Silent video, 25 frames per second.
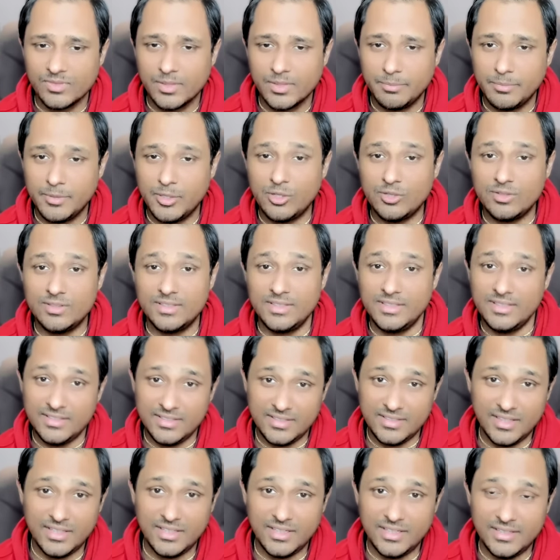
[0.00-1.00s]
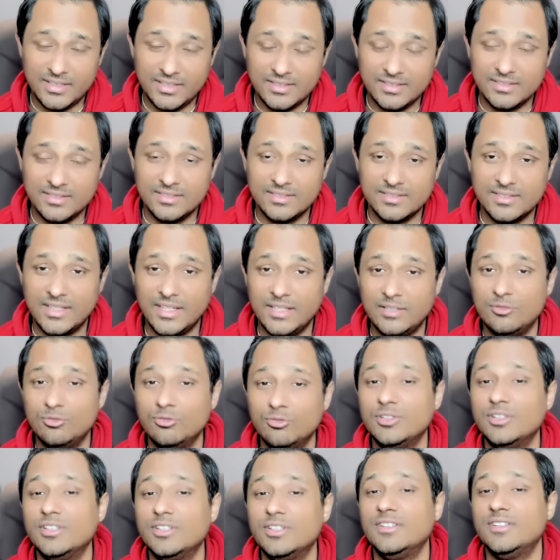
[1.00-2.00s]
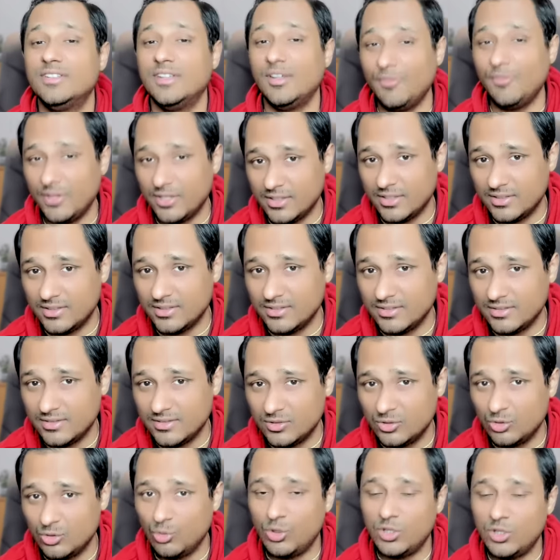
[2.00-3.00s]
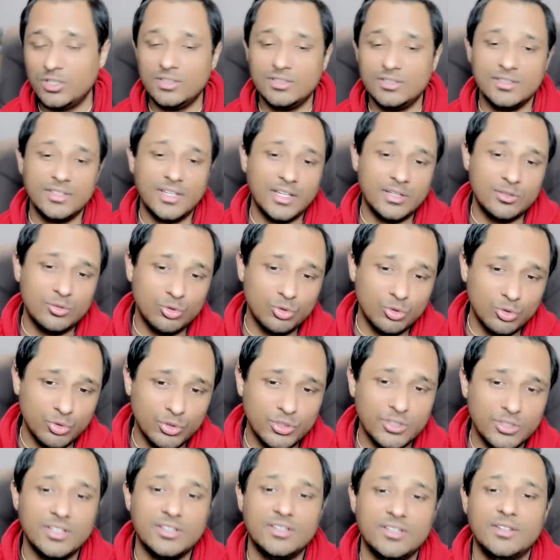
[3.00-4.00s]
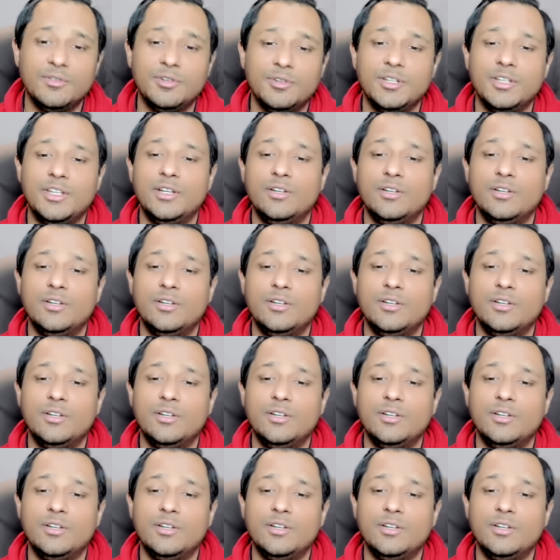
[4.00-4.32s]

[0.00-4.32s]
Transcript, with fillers: Because initially Ketu is in 7th. So what does Ketu do in the 7th?